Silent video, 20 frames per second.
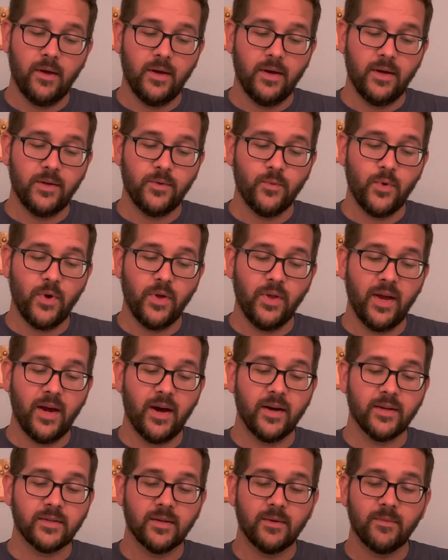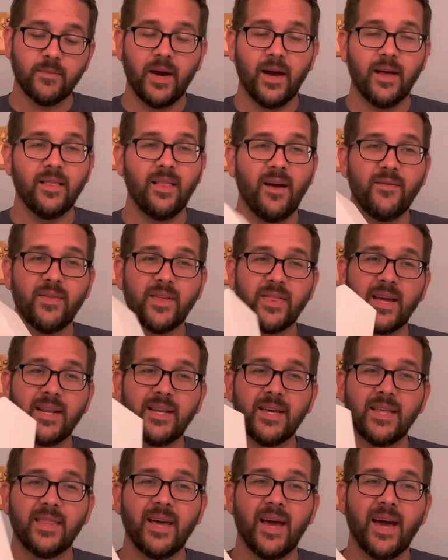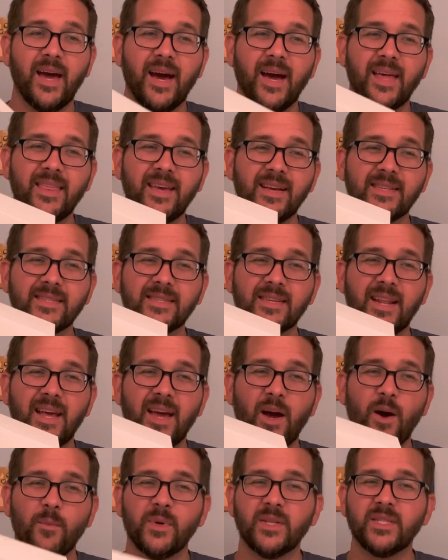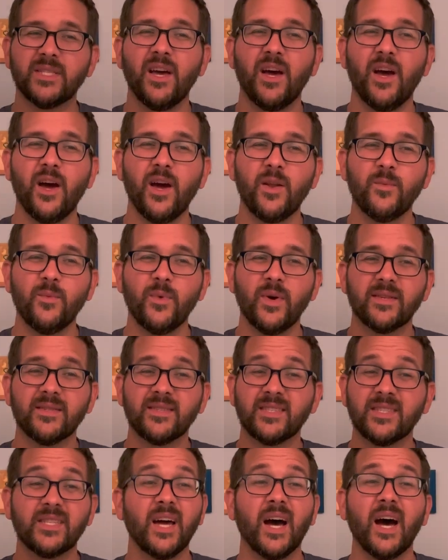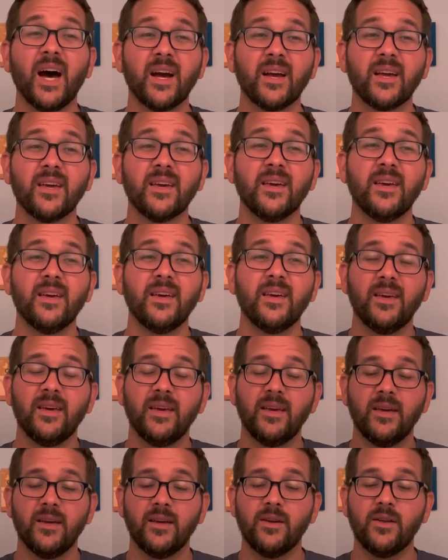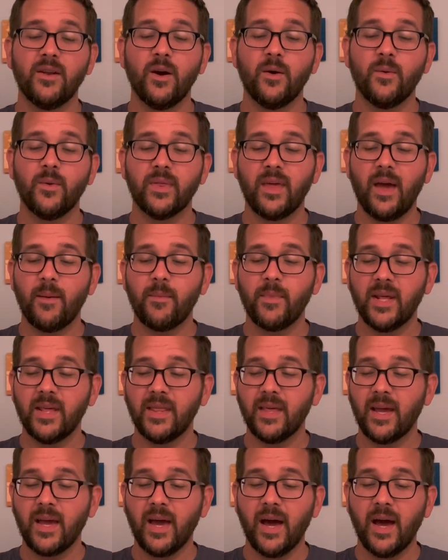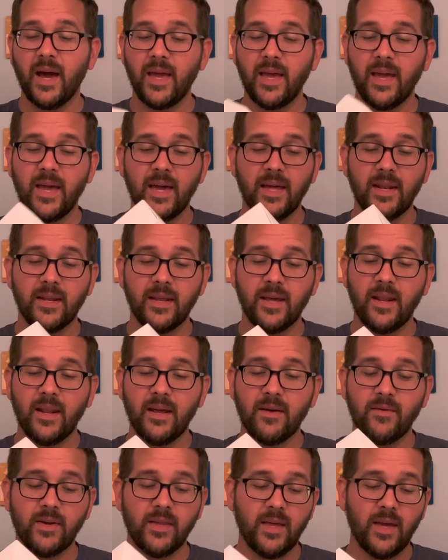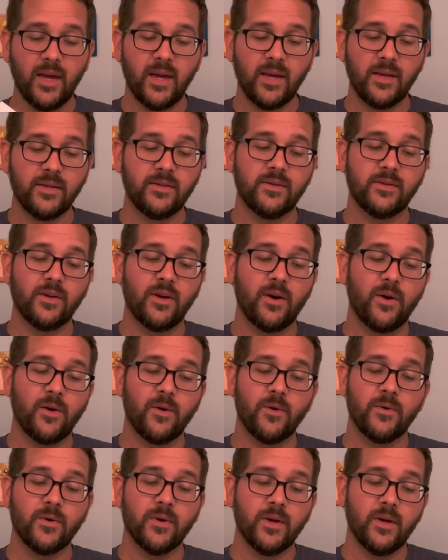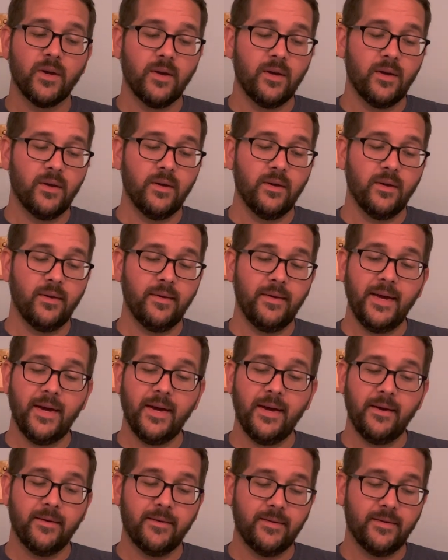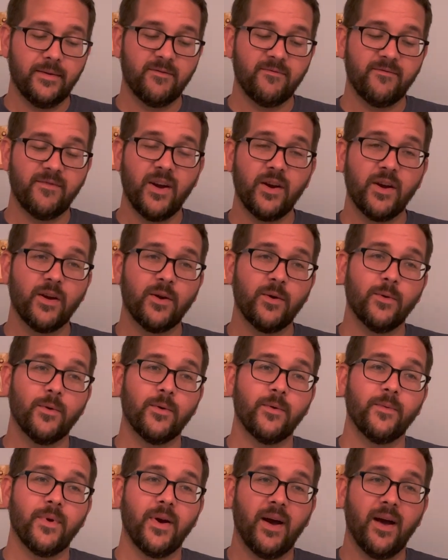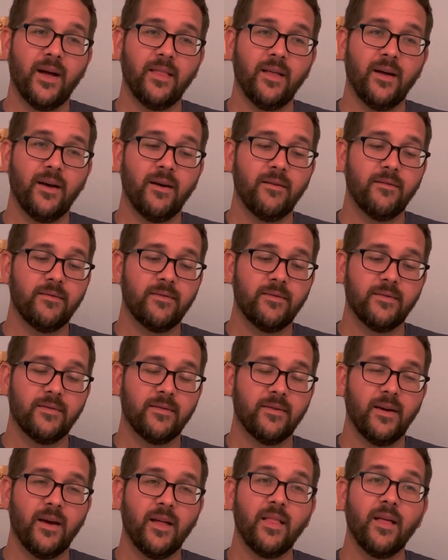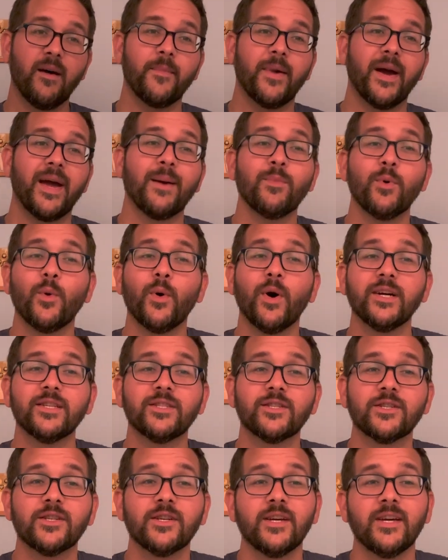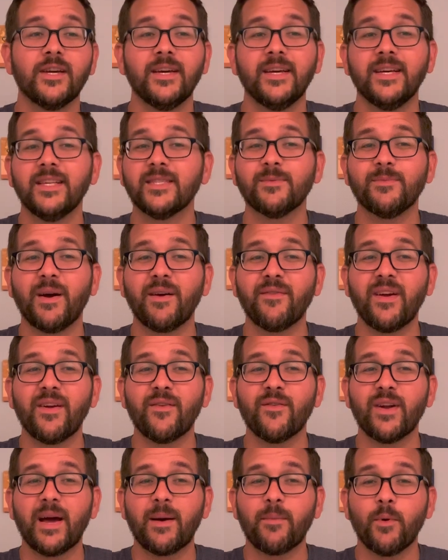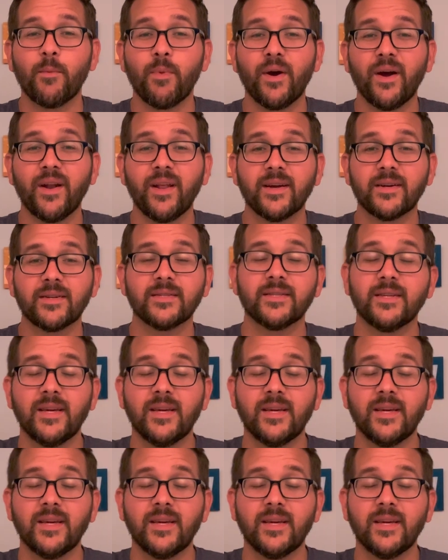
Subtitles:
really awesome. I love that they did that. I think it's going to help a ton with stock, you know, with how many they got in and everything. So yeah, very cool. I love my Apple Watch. It's my favorite Apple product.